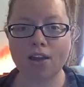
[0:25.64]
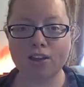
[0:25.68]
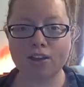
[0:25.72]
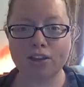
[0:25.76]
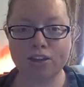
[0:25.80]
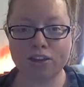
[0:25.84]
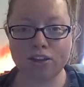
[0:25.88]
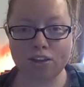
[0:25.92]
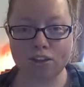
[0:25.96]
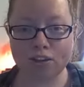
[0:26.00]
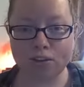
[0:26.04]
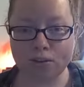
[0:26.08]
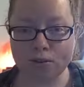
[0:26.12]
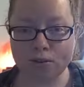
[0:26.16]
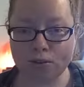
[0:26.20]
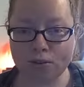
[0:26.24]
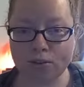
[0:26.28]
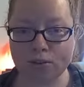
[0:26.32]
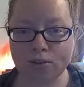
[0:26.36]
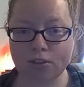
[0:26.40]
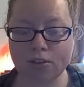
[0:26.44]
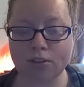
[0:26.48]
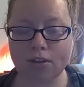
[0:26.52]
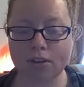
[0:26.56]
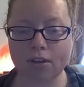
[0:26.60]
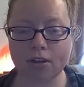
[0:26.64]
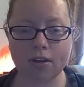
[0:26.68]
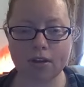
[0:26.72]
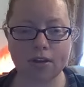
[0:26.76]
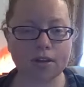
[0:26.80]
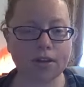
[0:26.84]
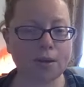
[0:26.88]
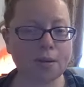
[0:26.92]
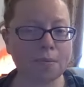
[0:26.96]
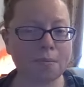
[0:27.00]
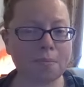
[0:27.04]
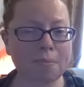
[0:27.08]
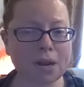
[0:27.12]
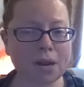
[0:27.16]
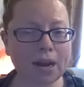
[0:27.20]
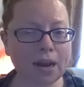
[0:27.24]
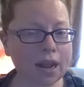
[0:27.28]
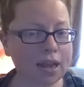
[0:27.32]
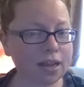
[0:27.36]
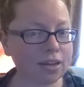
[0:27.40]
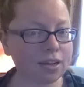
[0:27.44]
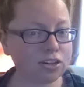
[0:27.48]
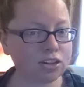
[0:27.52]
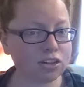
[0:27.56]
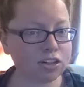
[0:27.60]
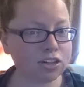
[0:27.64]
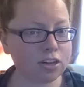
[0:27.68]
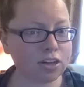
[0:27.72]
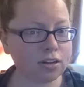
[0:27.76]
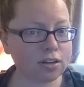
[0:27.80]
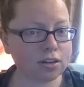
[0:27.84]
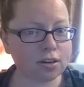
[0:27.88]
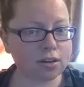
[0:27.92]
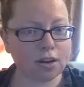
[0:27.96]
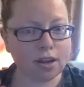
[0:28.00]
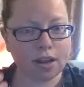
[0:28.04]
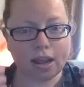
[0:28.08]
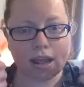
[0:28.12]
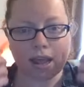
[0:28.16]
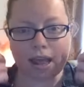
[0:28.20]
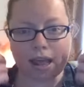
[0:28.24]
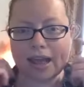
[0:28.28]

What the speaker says: youth, complexion,